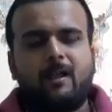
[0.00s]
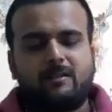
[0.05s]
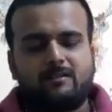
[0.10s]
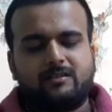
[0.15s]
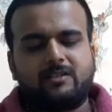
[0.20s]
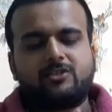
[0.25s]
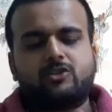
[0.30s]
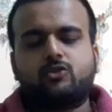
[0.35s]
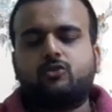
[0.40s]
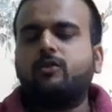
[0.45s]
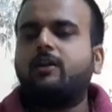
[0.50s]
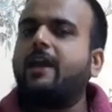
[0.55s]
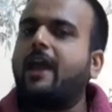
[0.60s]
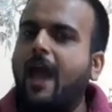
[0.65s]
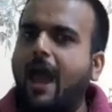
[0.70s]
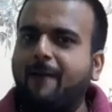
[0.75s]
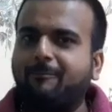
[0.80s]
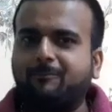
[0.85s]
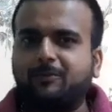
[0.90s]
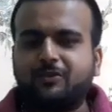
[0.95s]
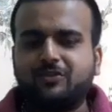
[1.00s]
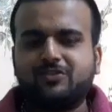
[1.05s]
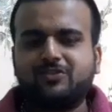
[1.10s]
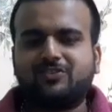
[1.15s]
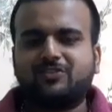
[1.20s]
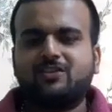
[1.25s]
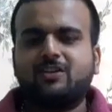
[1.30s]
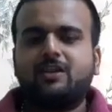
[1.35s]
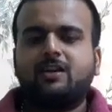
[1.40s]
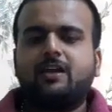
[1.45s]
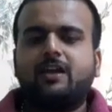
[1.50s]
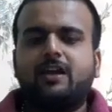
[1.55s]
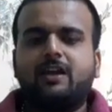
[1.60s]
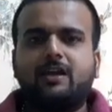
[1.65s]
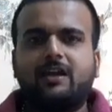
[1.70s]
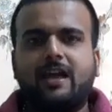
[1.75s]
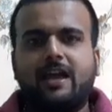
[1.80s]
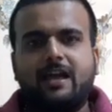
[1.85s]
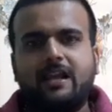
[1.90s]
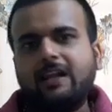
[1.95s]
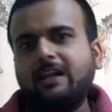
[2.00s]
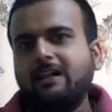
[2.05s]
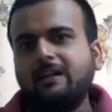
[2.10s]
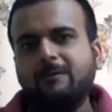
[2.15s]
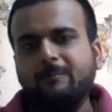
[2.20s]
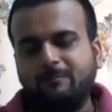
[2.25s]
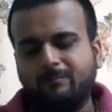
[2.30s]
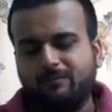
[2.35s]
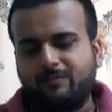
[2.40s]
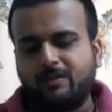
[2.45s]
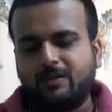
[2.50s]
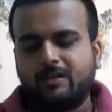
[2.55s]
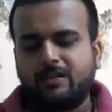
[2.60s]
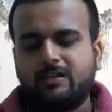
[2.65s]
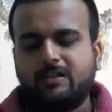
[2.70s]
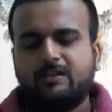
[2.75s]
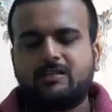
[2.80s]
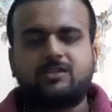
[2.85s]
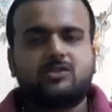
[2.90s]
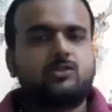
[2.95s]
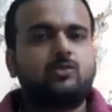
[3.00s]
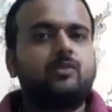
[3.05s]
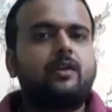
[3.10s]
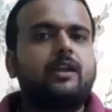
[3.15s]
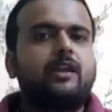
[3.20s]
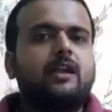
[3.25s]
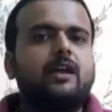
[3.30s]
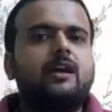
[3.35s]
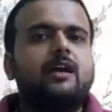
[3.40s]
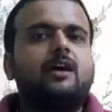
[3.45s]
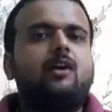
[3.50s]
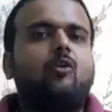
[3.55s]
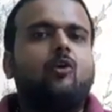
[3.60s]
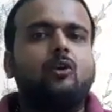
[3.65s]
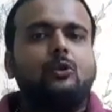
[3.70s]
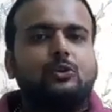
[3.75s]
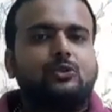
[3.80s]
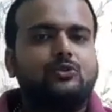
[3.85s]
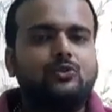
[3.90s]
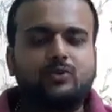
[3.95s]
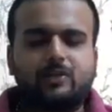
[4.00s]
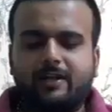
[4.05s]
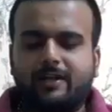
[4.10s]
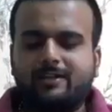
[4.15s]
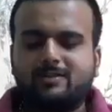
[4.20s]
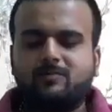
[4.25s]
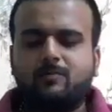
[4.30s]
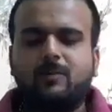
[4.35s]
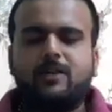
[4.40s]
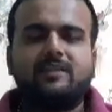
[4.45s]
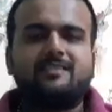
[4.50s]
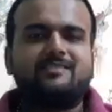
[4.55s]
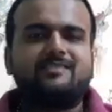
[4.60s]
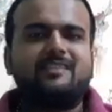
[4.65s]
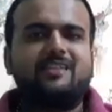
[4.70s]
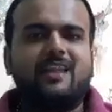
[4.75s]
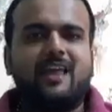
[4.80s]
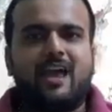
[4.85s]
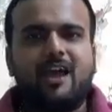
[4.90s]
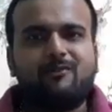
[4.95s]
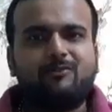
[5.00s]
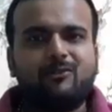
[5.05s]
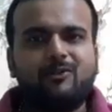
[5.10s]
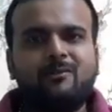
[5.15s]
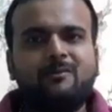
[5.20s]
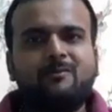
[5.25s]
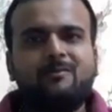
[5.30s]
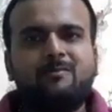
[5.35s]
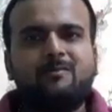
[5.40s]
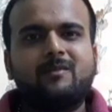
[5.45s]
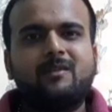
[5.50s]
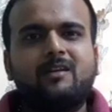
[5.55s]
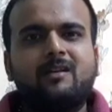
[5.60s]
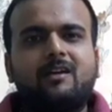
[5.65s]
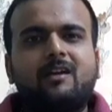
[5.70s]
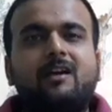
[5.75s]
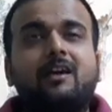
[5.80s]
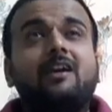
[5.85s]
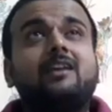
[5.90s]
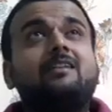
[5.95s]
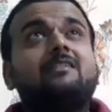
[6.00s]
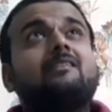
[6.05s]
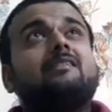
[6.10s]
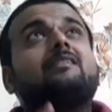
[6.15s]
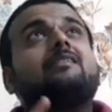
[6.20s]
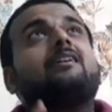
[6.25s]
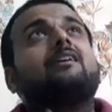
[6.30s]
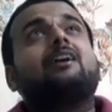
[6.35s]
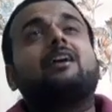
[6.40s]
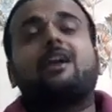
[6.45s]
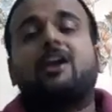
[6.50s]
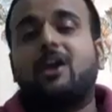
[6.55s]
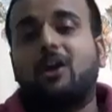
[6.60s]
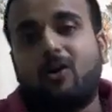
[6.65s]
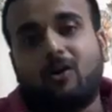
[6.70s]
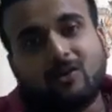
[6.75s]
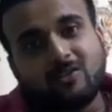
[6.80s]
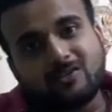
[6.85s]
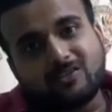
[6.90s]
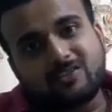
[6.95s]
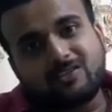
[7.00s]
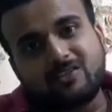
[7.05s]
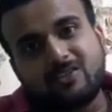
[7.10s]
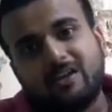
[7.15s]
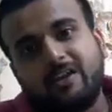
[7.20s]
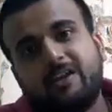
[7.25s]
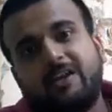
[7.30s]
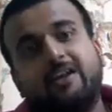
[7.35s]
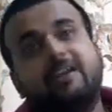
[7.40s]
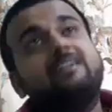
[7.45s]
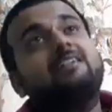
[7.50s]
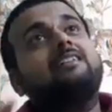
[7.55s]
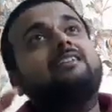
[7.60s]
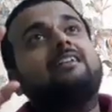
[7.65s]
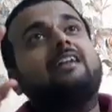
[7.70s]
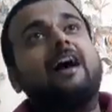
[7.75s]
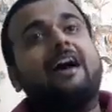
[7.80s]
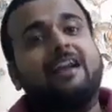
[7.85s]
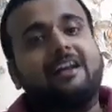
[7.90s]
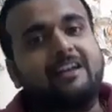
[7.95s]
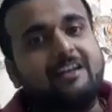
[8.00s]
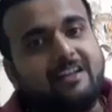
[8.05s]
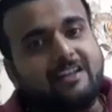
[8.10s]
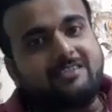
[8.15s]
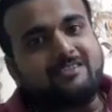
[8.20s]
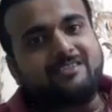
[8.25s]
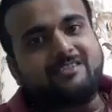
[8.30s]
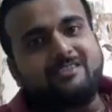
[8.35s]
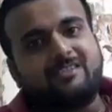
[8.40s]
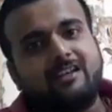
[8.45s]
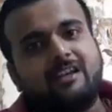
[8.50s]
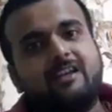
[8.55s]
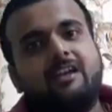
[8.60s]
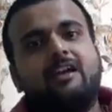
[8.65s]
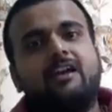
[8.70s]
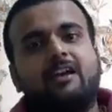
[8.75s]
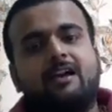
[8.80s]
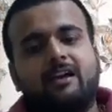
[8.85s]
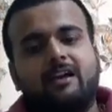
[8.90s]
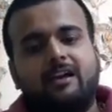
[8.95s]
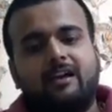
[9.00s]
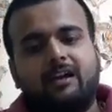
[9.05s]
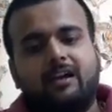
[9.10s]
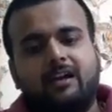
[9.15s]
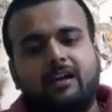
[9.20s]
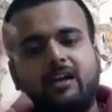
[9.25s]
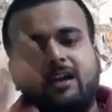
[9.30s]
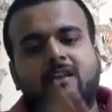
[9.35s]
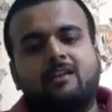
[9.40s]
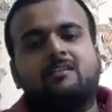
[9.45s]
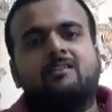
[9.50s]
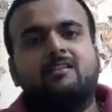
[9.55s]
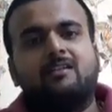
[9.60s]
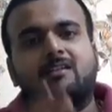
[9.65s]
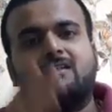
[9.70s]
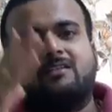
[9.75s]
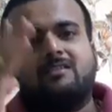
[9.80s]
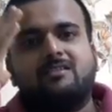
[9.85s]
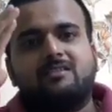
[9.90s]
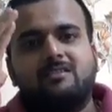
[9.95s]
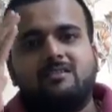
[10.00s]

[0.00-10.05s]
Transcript: The story happens in hell. The story also takes place in heaven, in chaos, in darkness, in